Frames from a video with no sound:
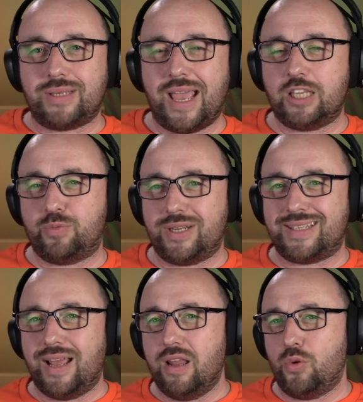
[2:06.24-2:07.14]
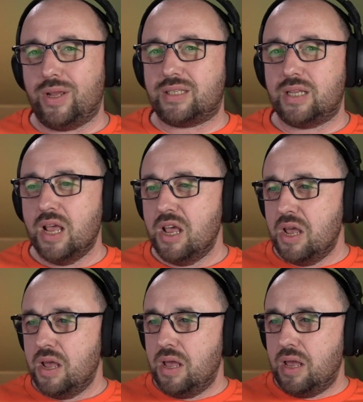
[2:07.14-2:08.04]
Express LRS
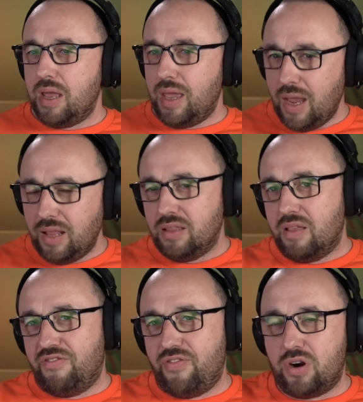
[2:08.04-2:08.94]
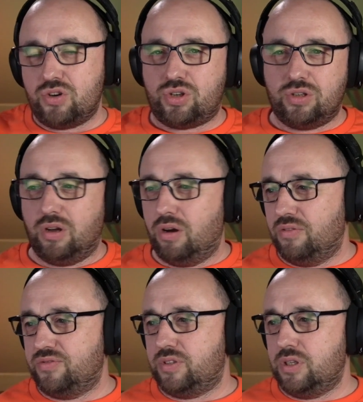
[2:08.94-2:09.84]
in the version
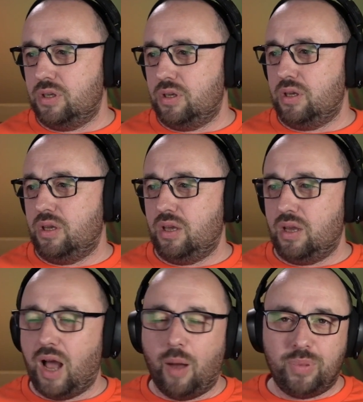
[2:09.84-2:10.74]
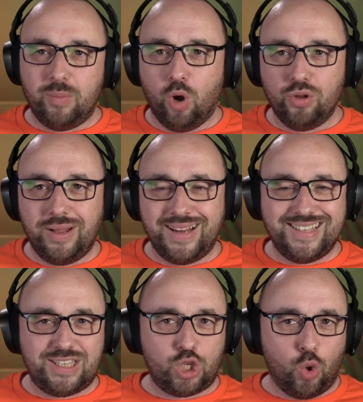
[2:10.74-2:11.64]
of the happy model
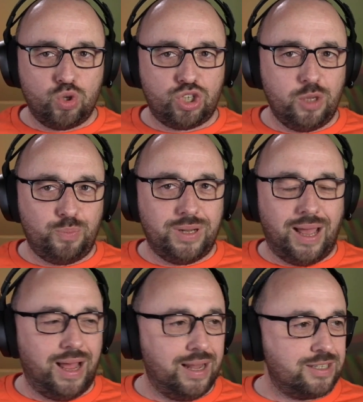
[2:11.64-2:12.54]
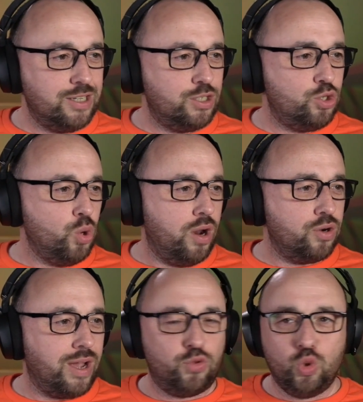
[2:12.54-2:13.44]
is so cheap that it you are
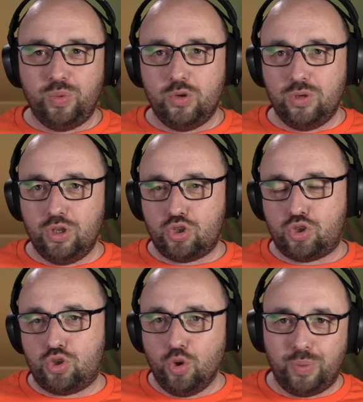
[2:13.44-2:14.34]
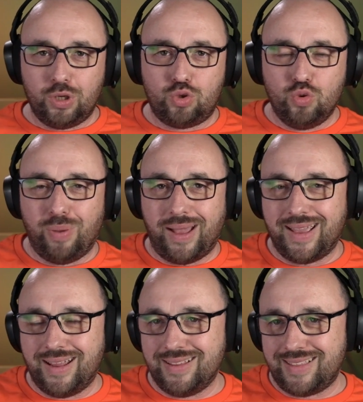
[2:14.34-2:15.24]
have to be really stupid to buy
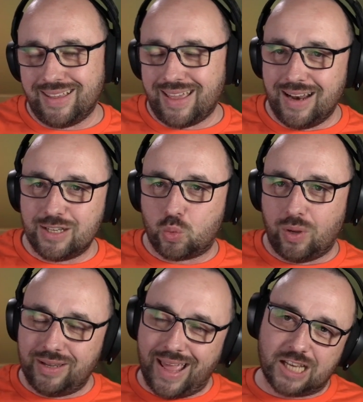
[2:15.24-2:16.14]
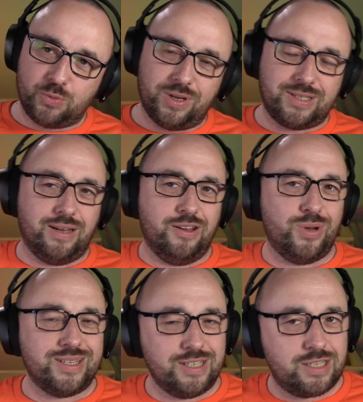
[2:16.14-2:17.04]
anything else when the express
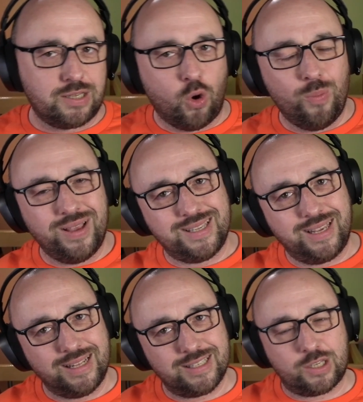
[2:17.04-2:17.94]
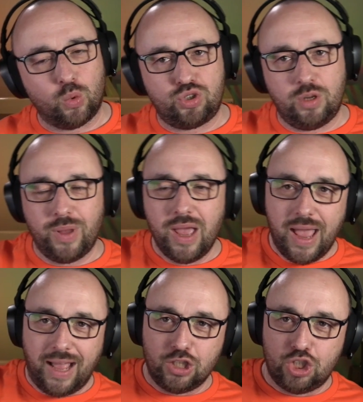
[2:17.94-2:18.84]
lrs is so amazing and so cheap
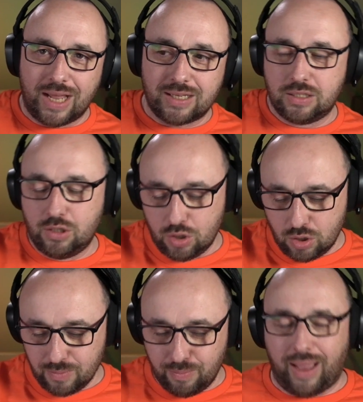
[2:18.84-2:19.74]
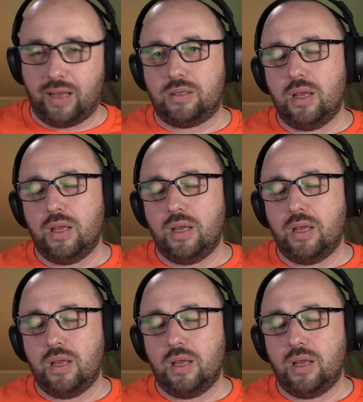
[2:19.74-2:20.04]
and just buy it